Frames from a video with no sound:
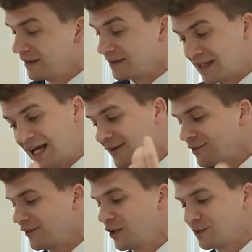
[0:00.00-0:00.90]
and I've
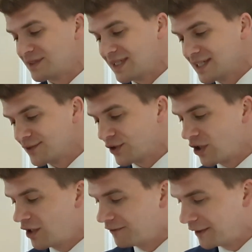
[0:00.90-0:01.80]
developed a taste for
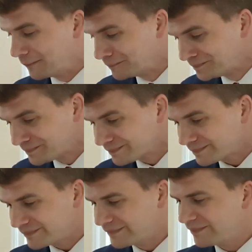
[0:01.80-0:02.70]
coffee
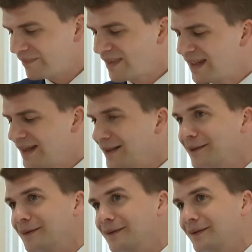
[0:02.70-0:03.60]

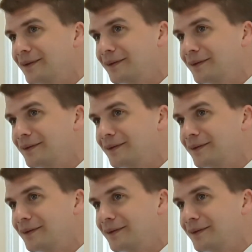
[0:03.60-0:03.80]
particularly